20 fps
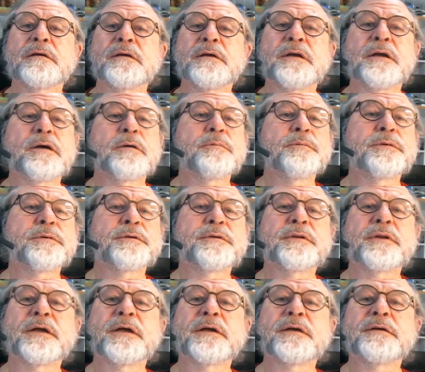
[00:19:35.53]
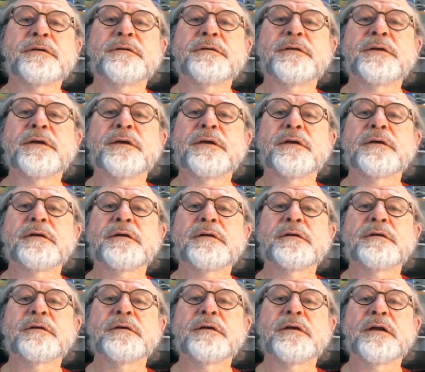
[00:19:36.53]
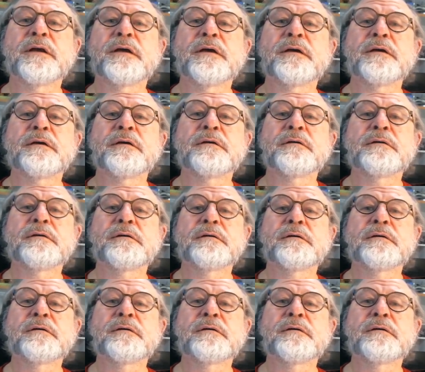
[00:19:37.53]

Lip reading: now put that in there. Now